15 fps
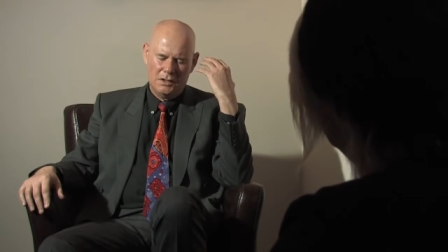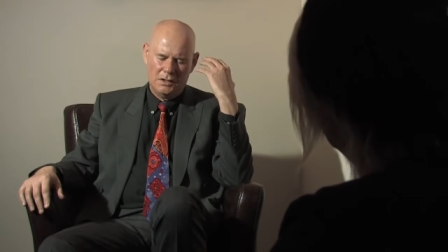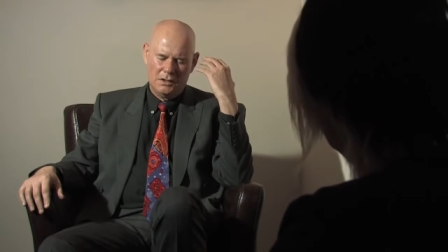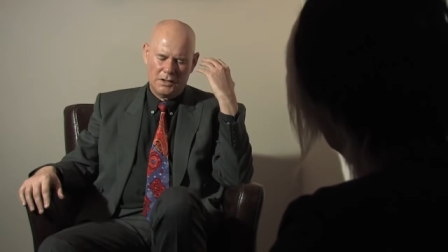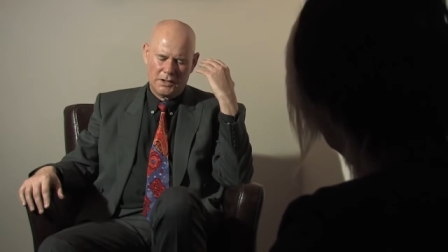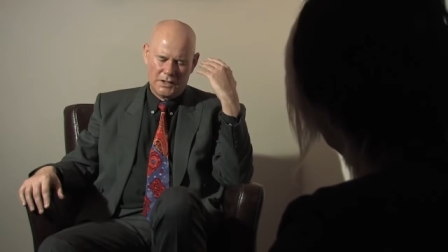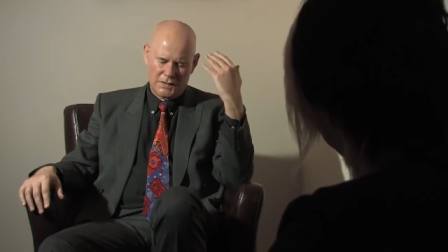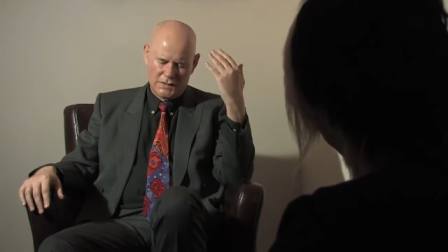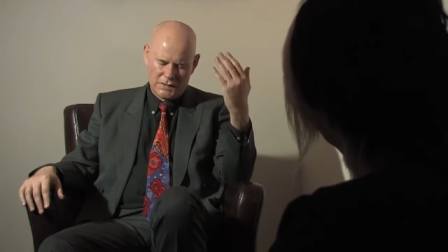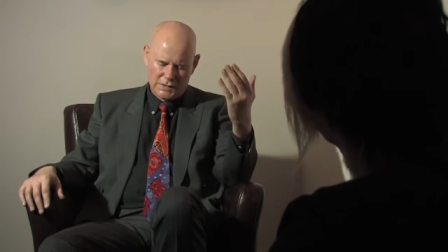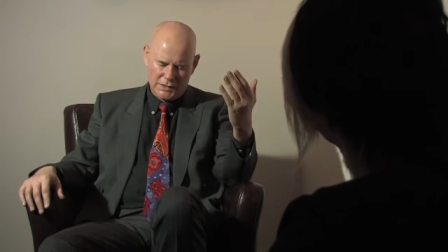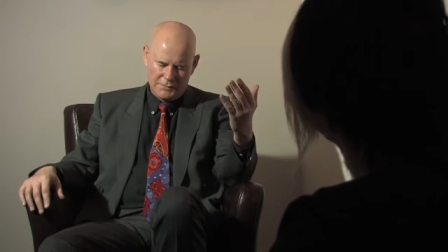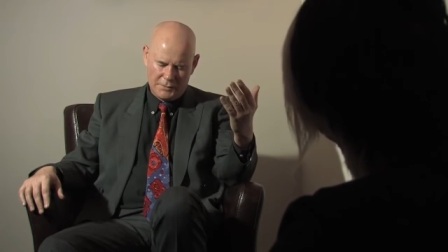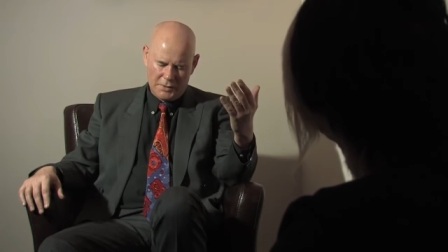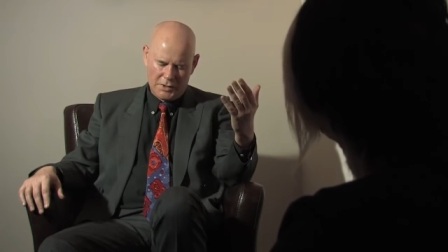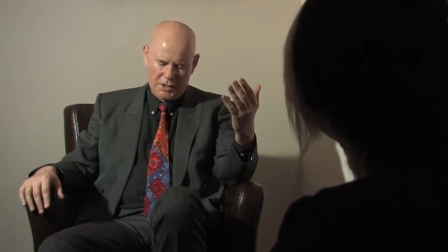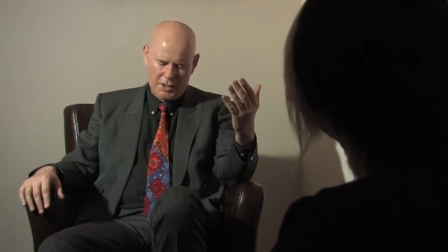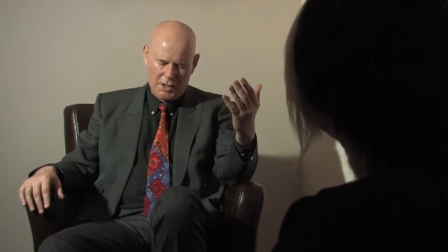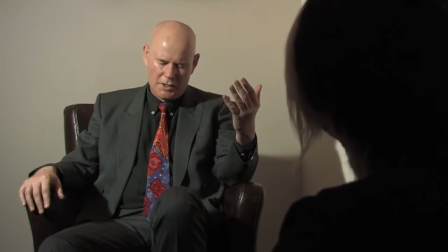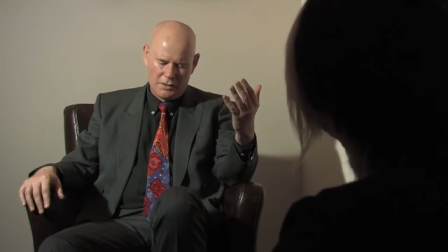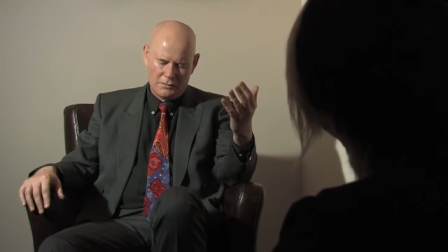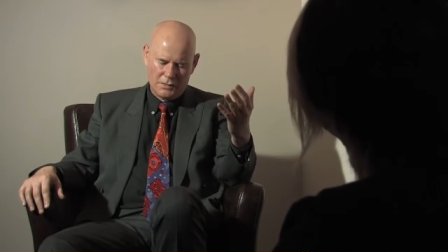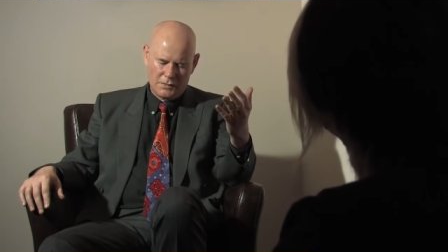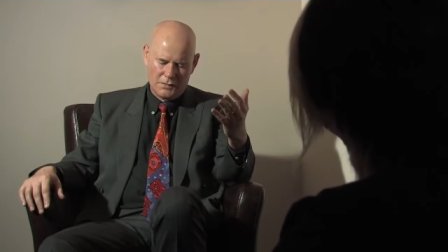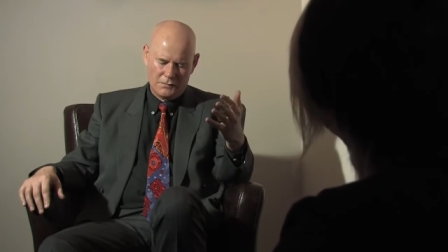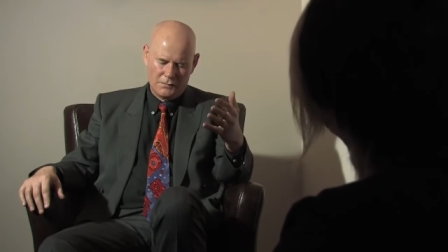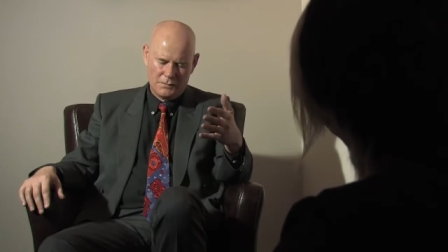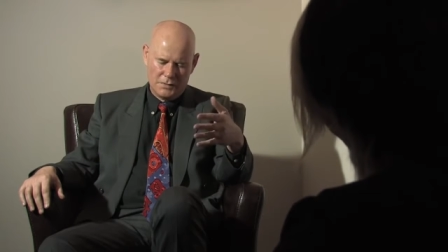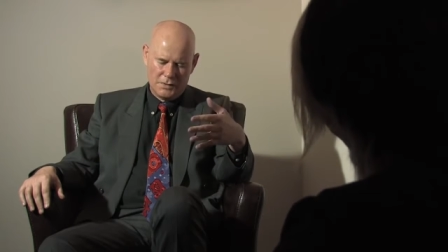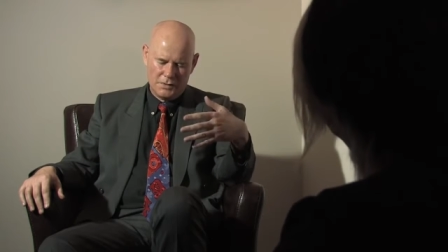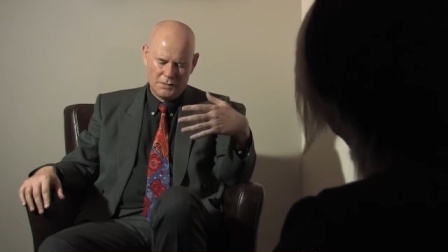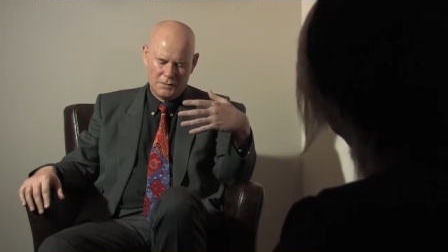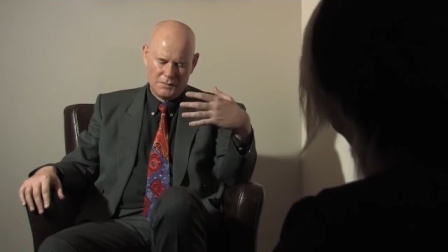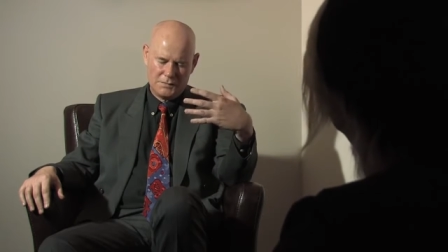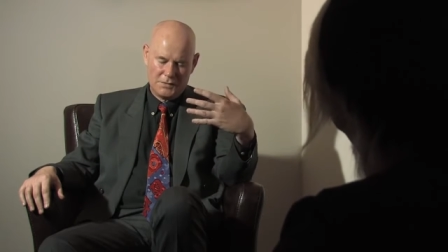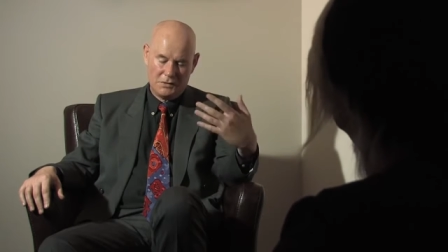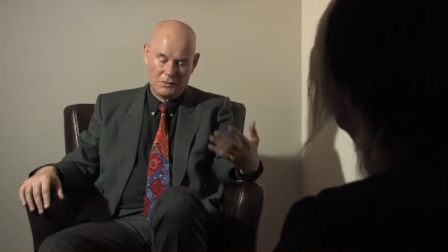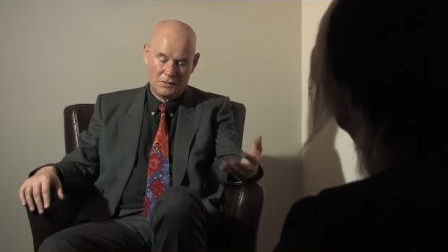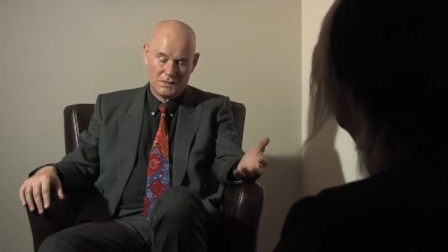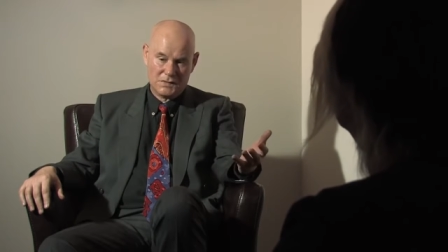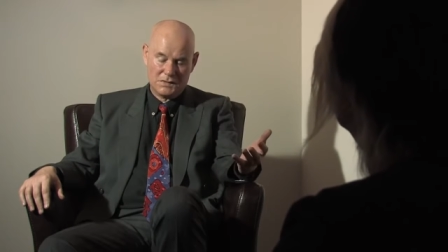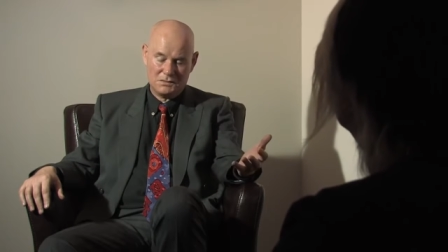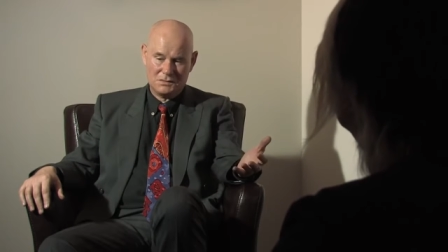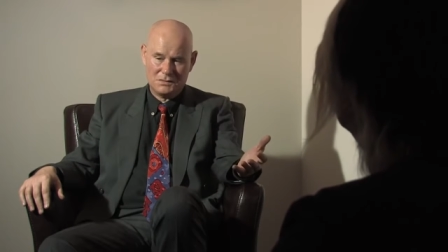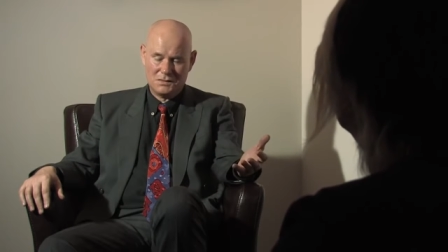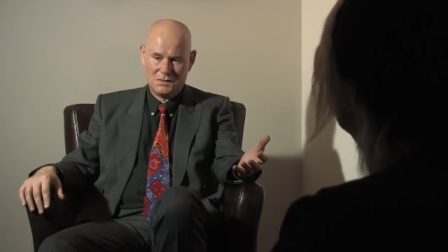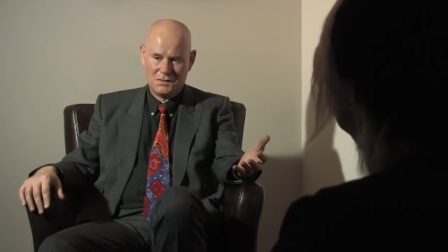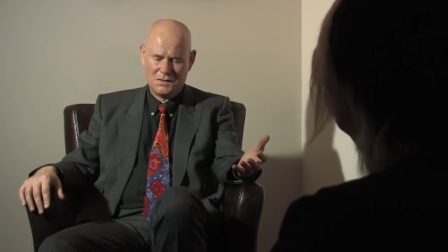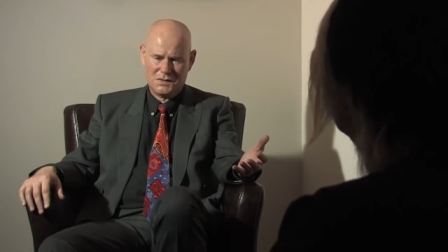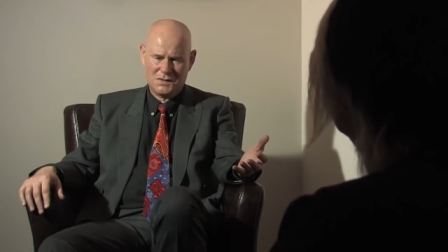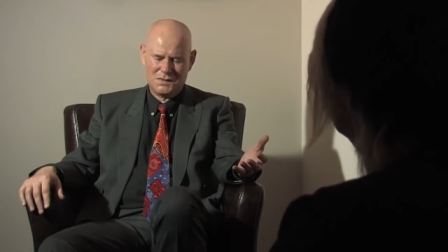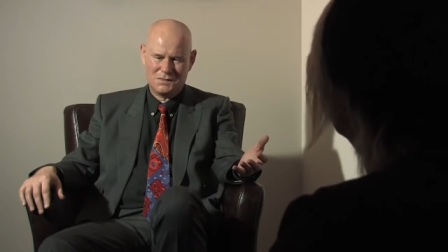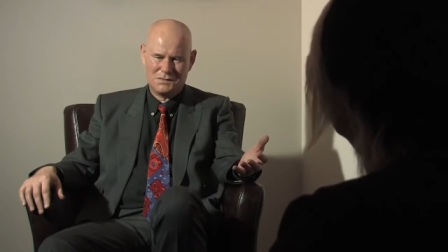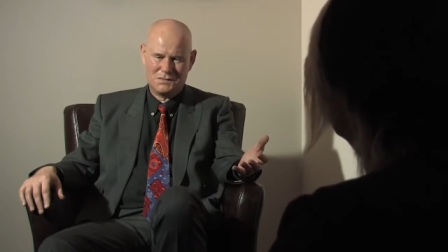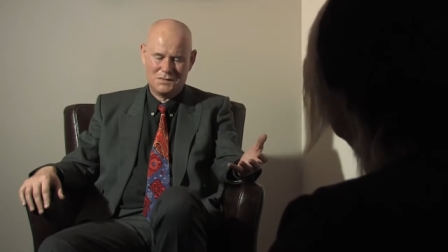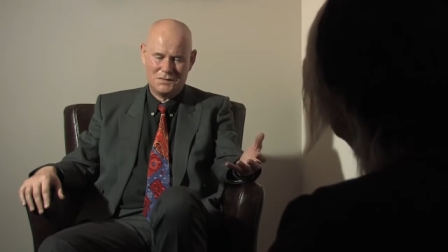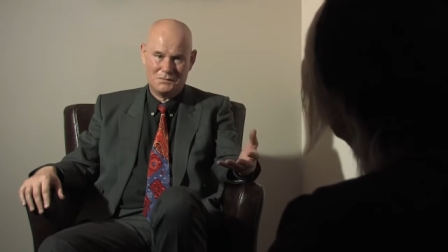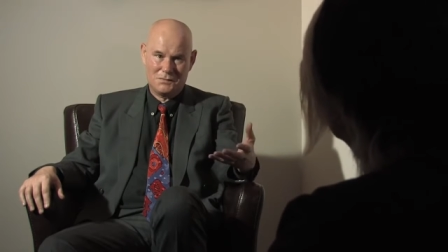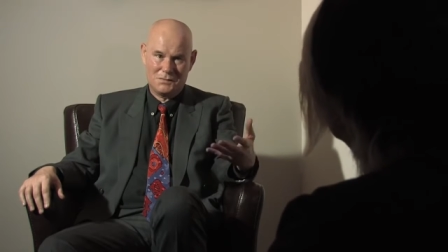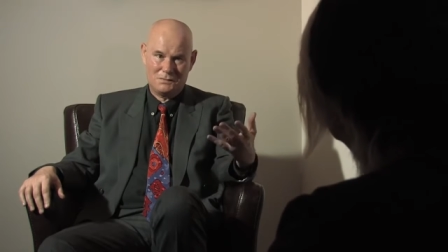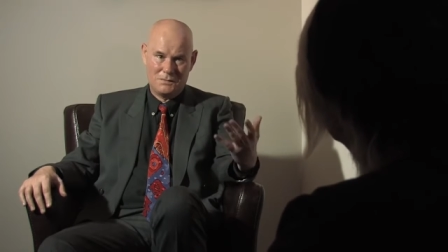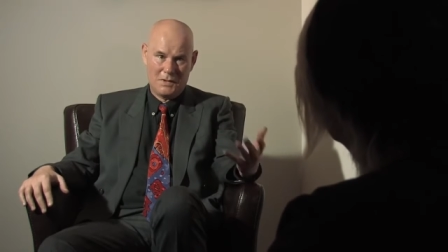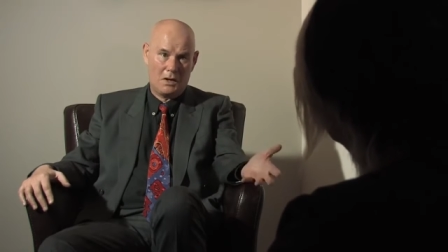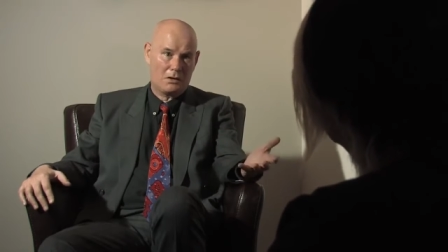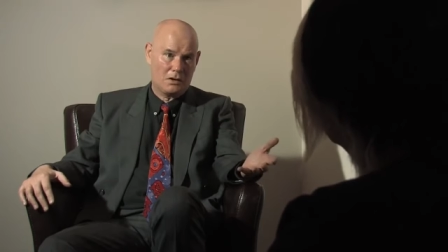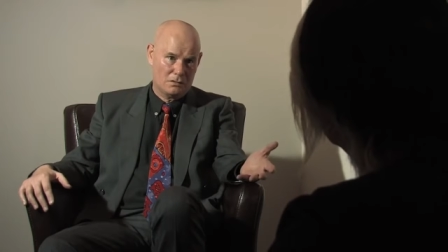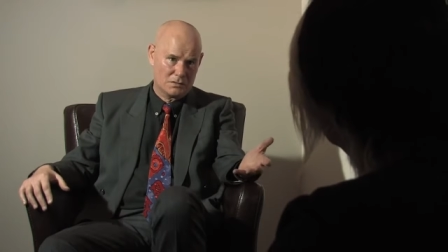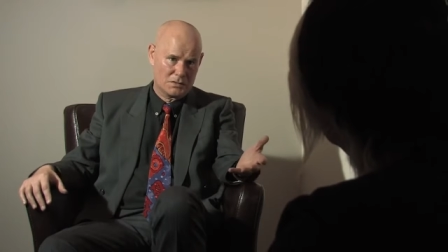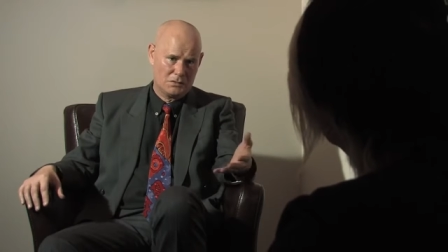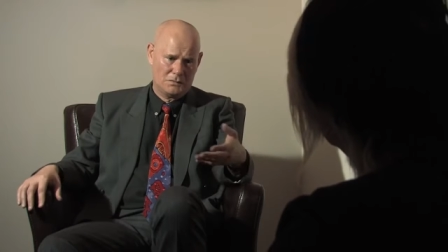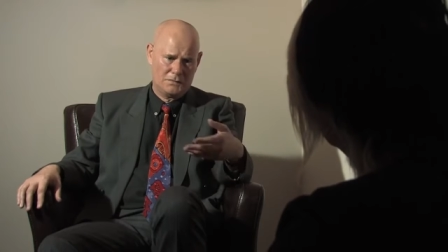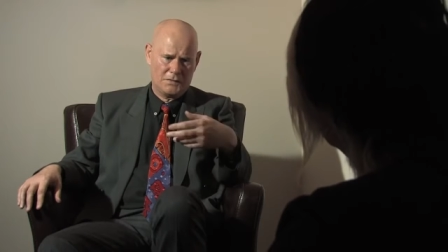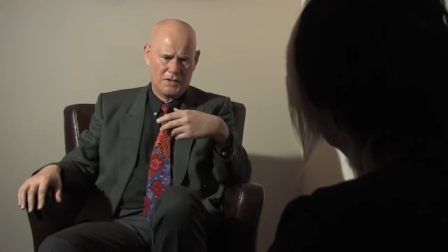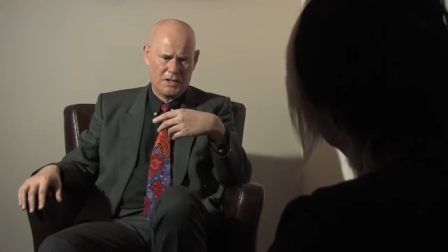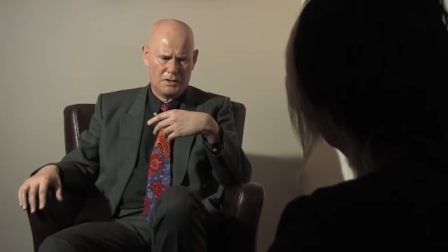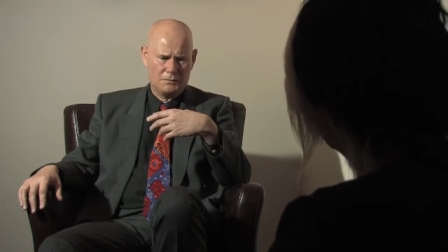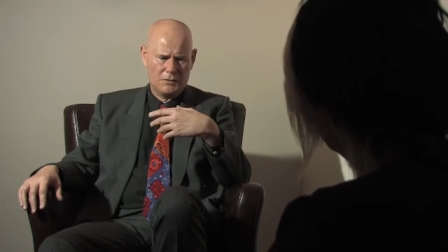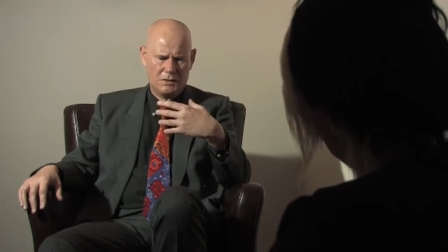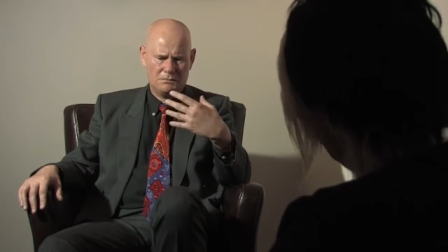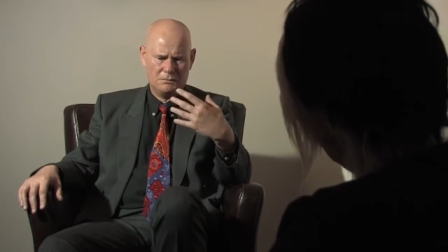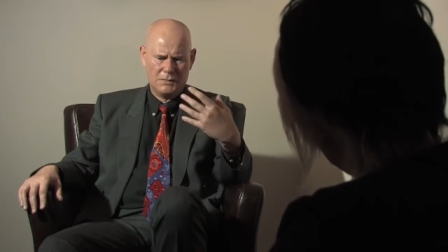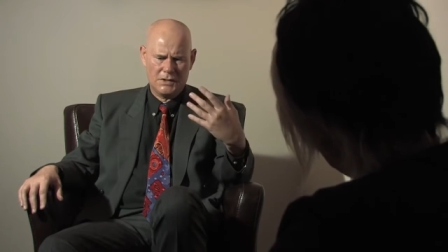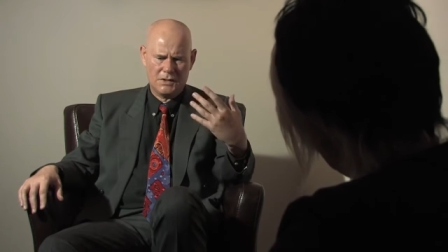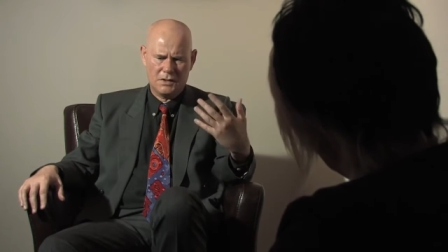okay. I get to sleep okay. And the, the, to be honest, that's the alcohol is good for that. But, okay.